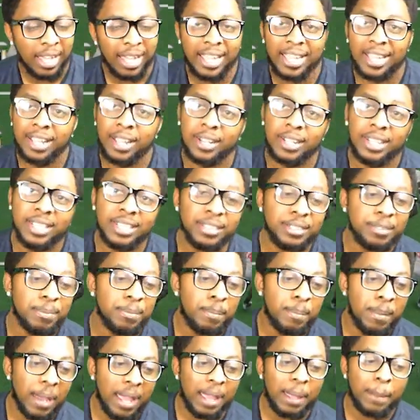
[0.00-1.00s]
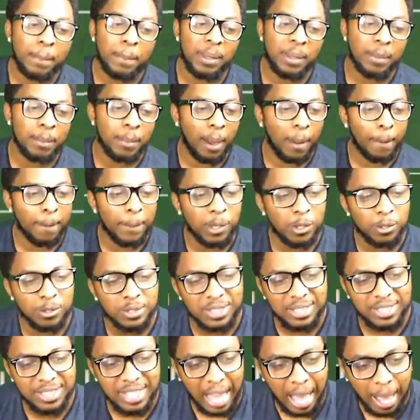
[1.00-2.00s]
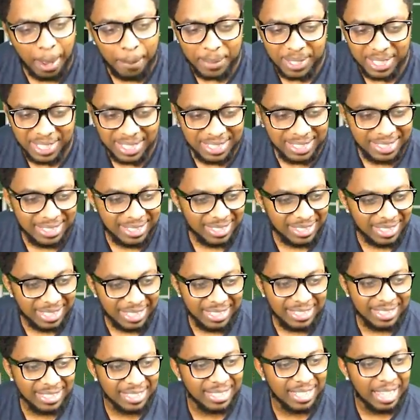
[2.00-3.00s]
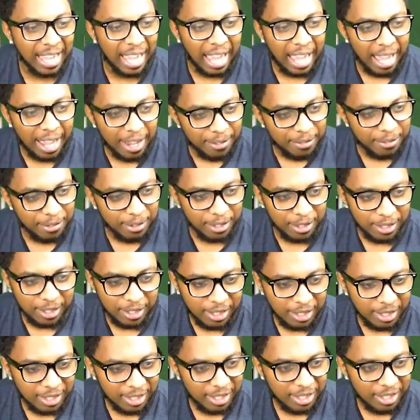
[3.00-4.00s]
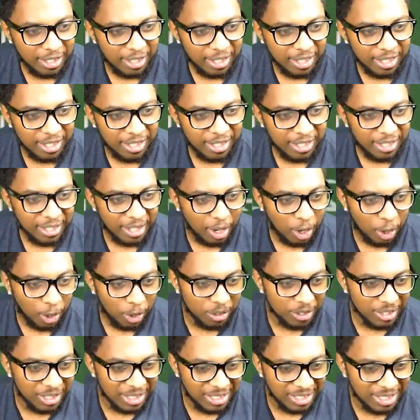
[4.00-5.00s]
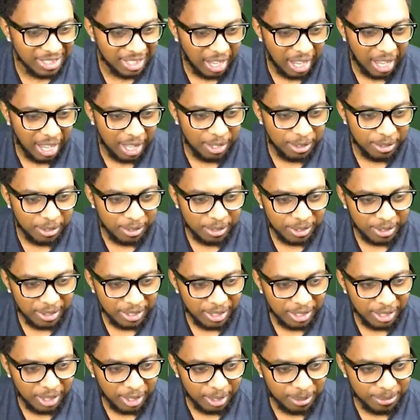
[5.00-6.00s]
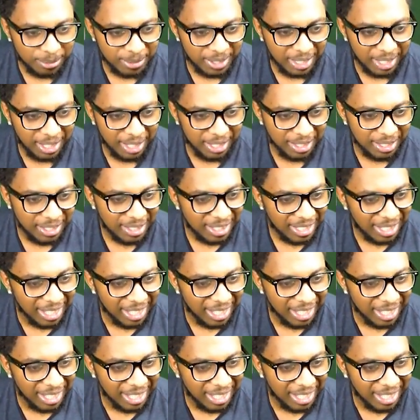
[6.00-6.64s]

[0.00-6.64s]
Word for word: And y'all, this may be my most dominant season ever on this channel. You know what I'm saying?